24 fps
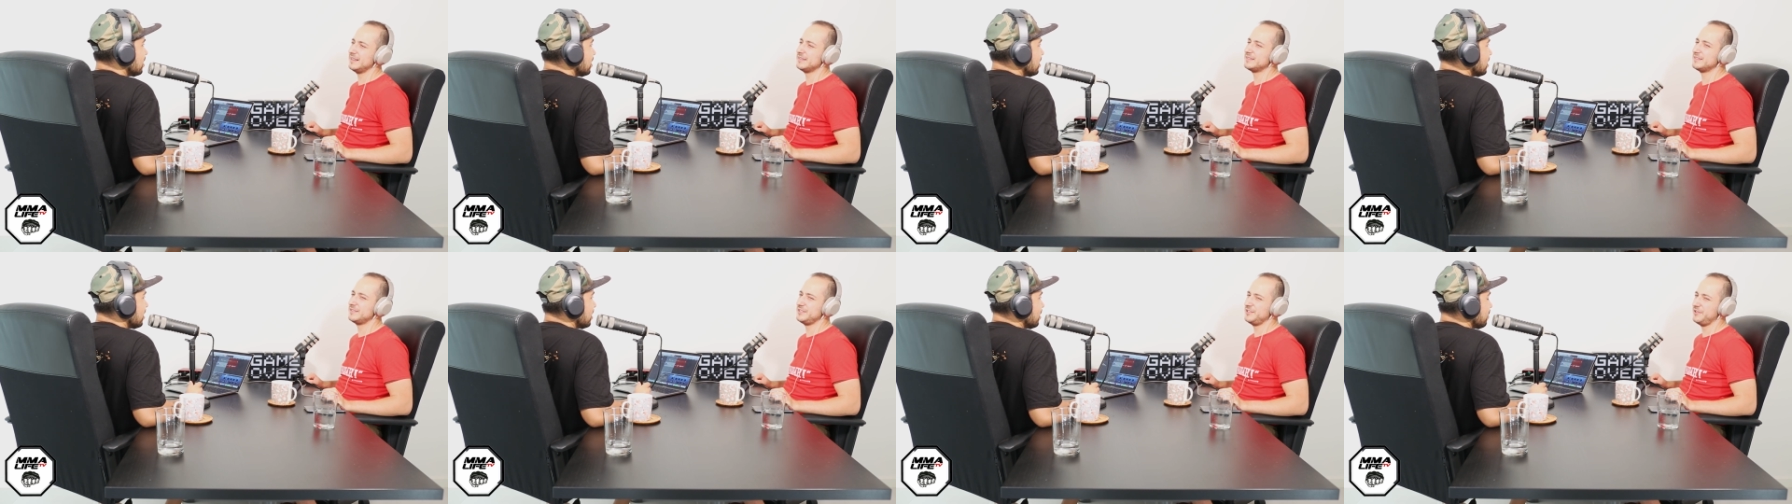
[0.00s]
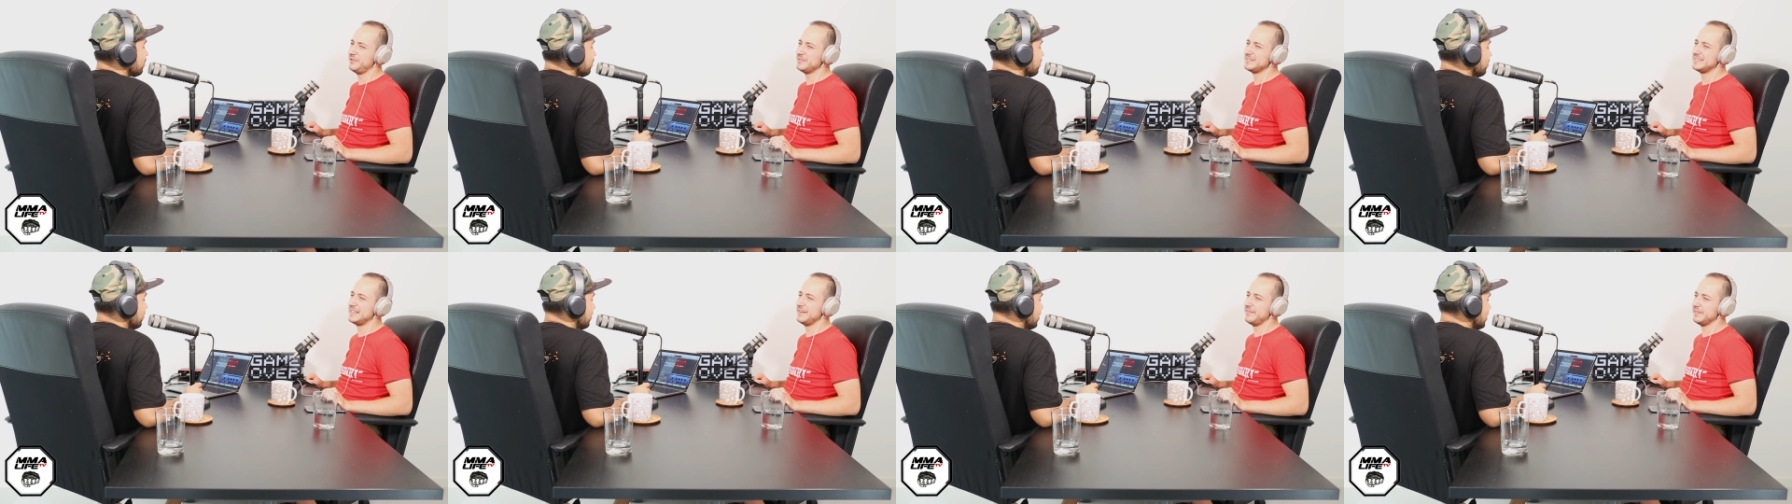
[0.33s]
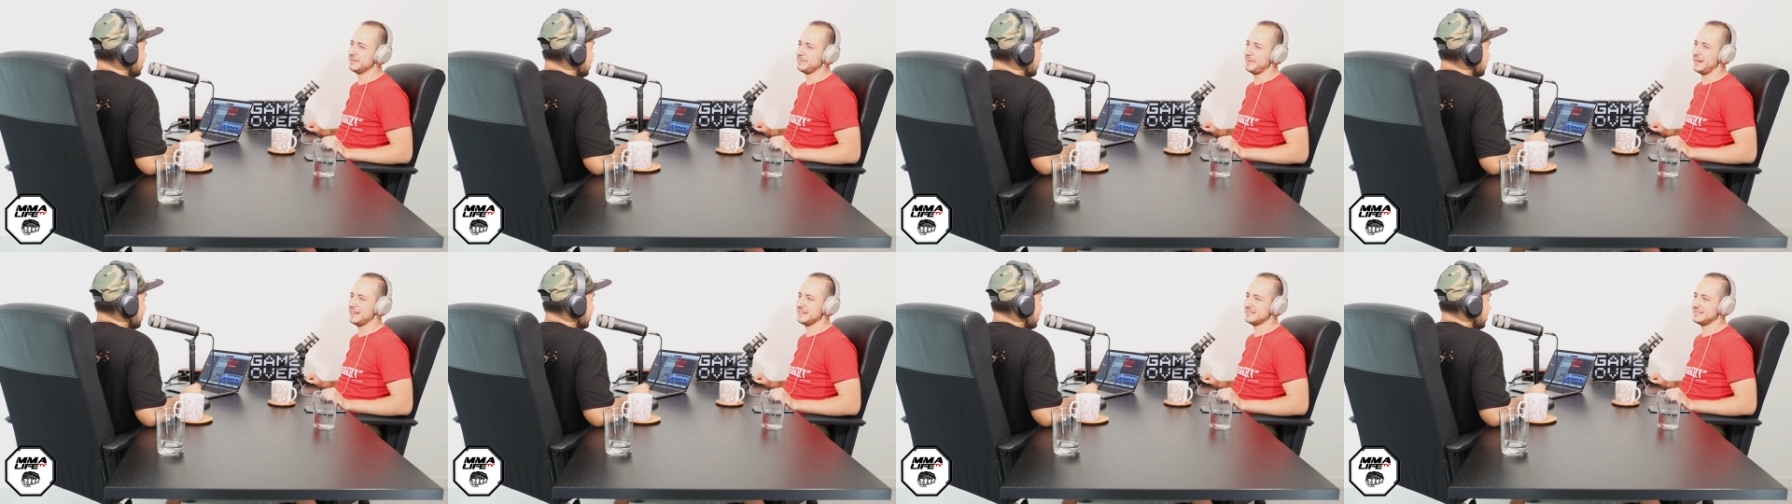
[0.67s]
It's, you always give
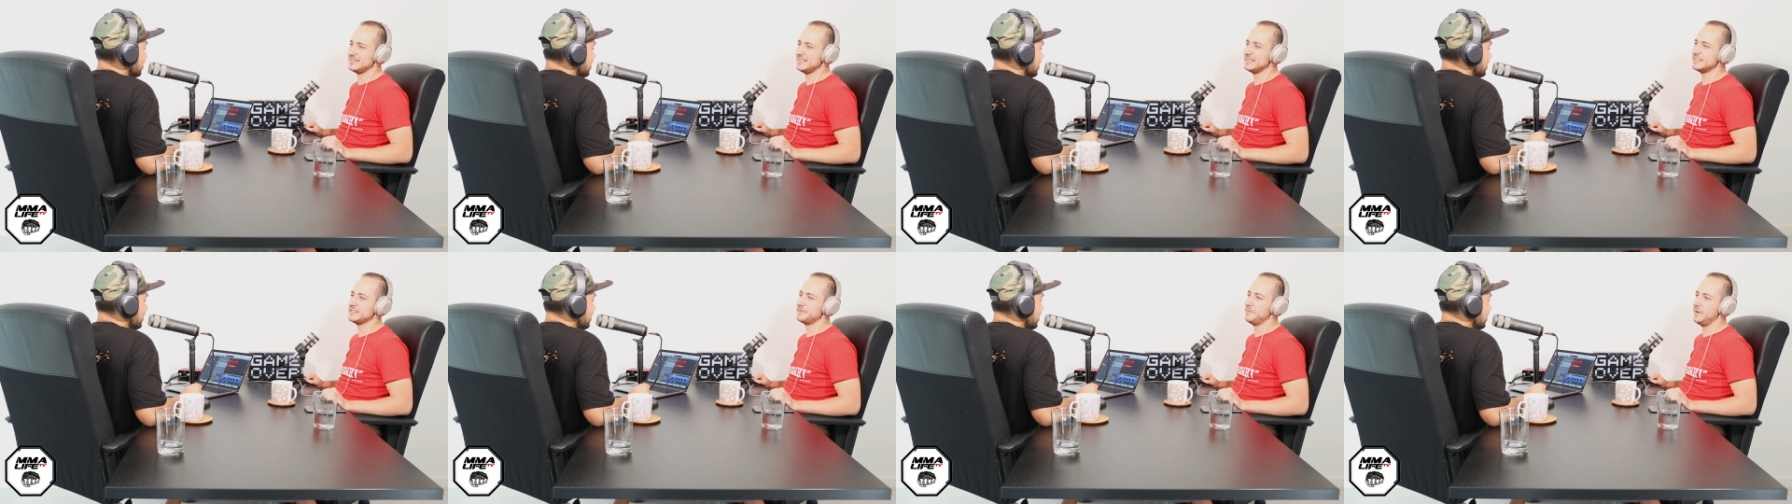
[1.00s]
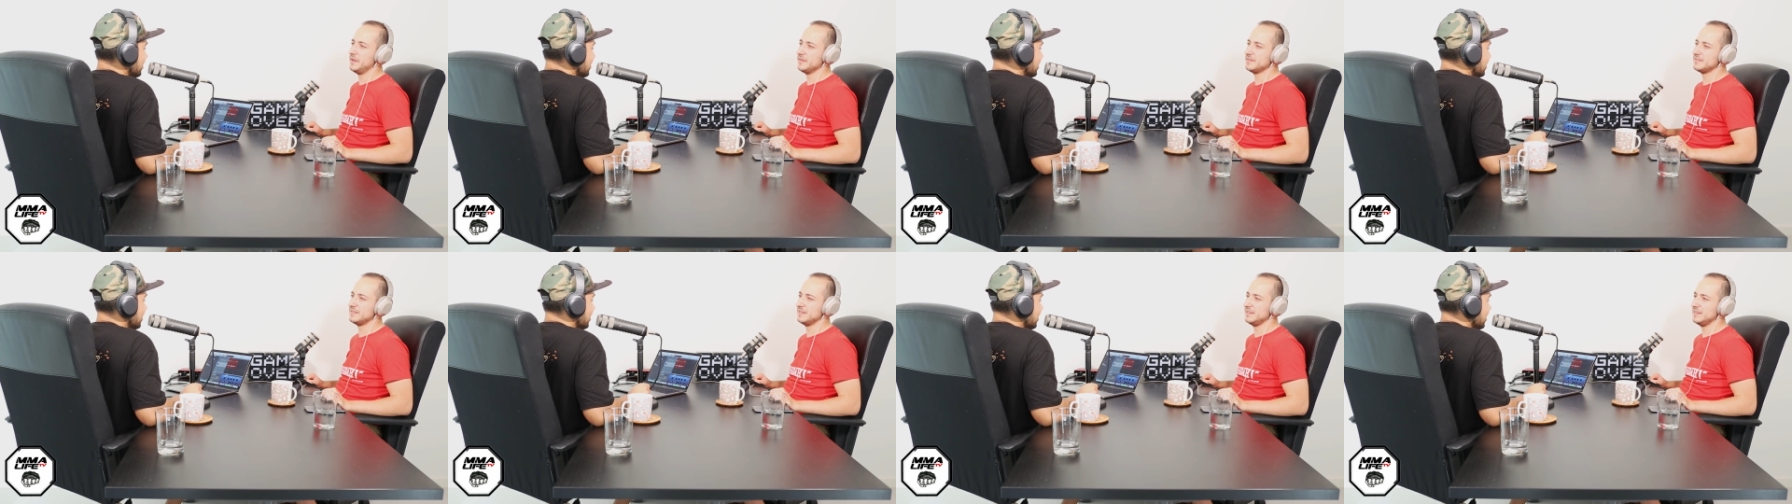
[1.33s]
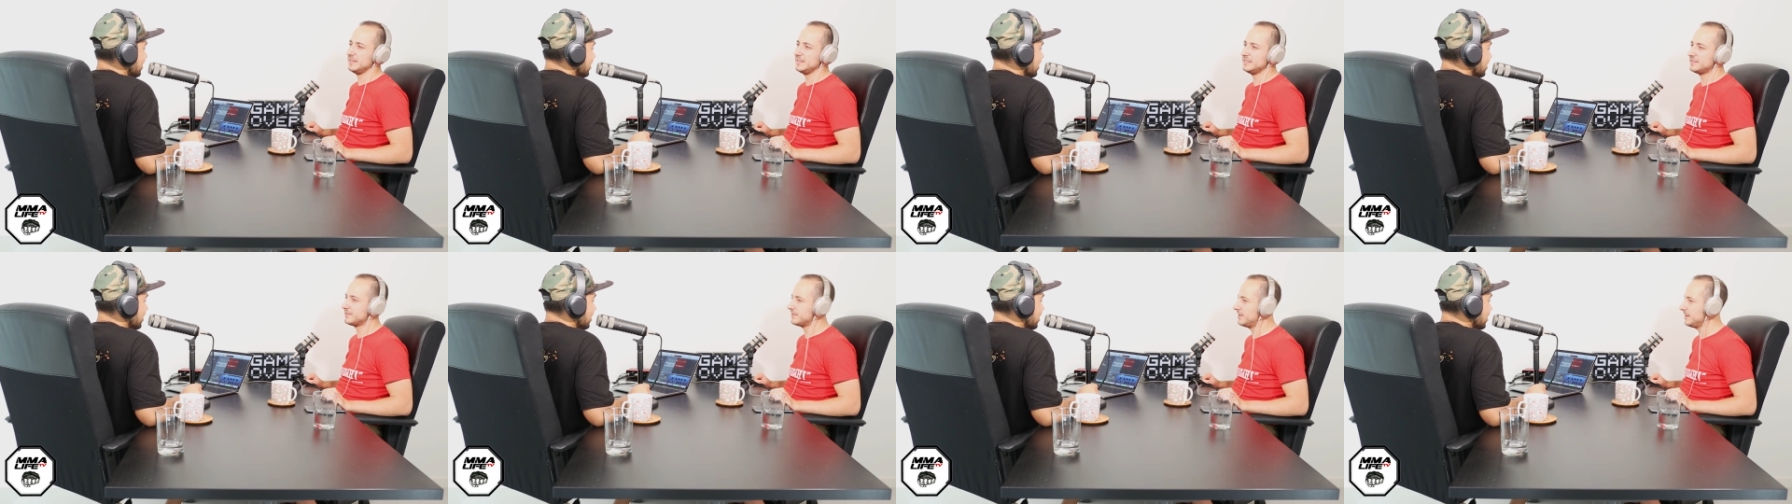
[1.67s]
it about six months at
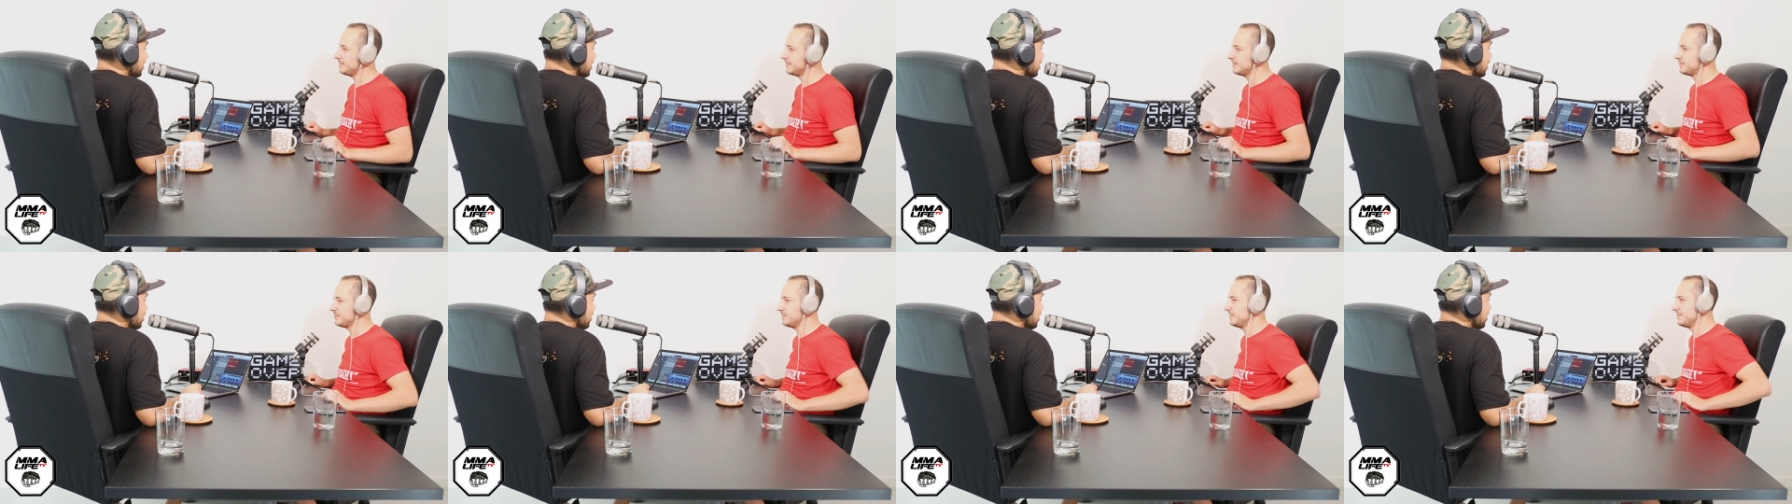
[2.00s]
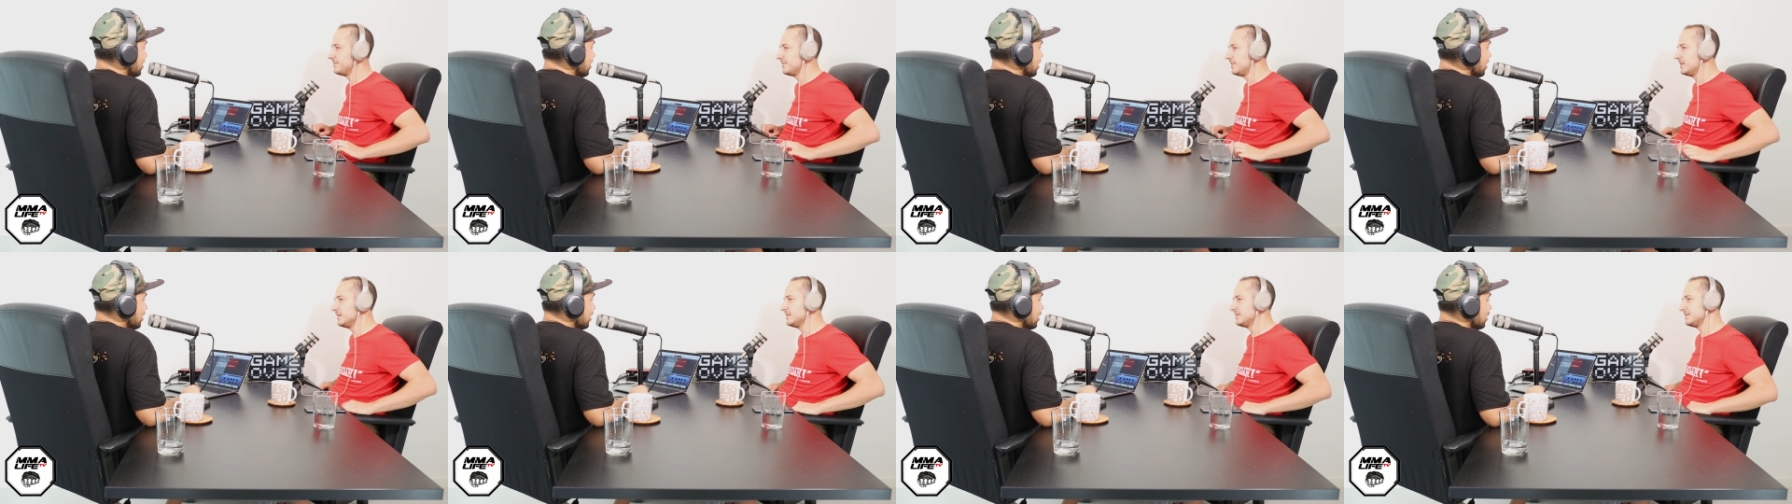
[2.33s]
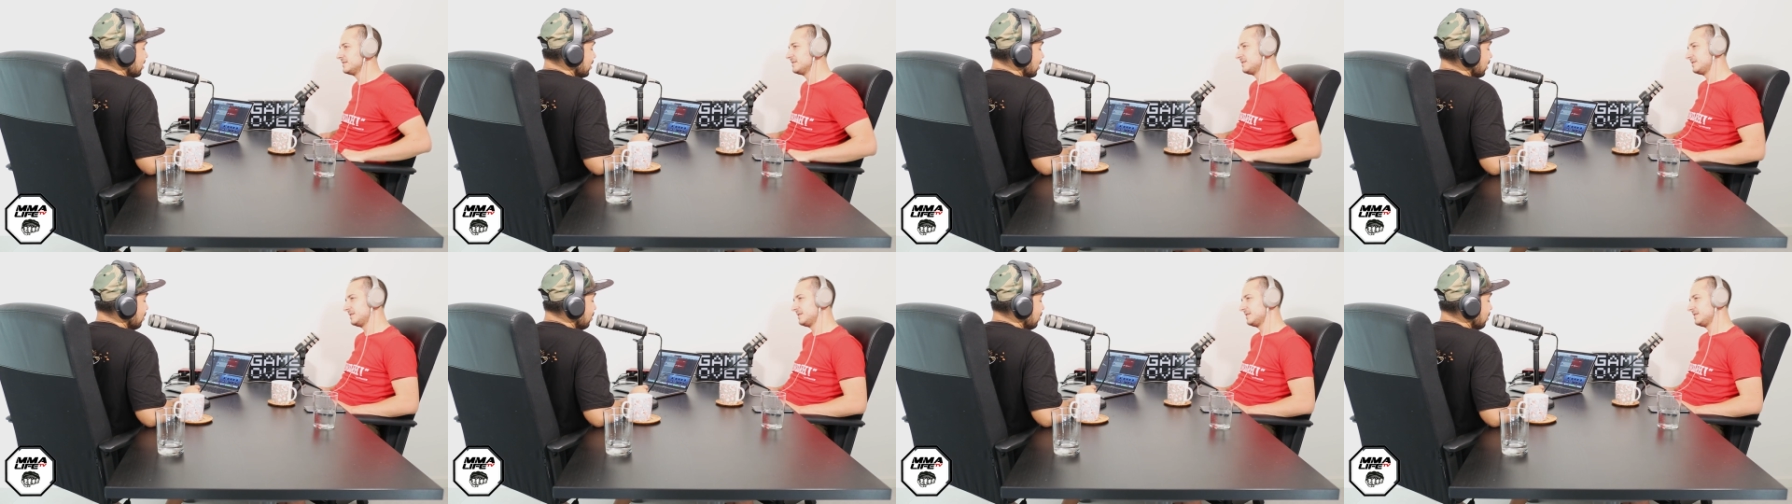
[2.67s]
least, right, between fights.